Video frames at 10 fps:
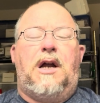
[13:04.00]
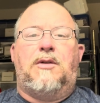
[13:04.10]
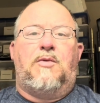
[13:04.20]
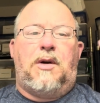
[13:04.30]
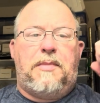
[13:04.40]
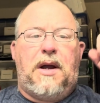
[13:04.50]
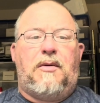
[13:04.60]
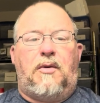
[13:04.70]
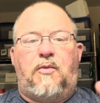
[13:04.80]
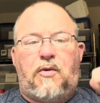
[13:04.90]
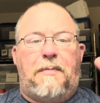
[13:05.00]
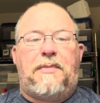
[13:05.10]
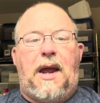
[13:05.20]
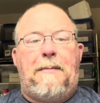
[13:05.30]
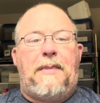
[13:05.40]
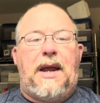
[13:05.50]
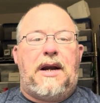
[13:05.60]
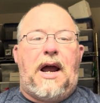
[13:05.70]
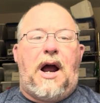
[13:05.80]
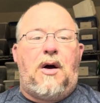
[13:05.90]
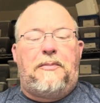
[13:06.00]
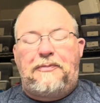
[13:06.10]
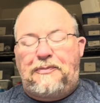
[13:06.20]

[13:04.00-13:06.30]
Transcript: You want to be able to rip that bait out.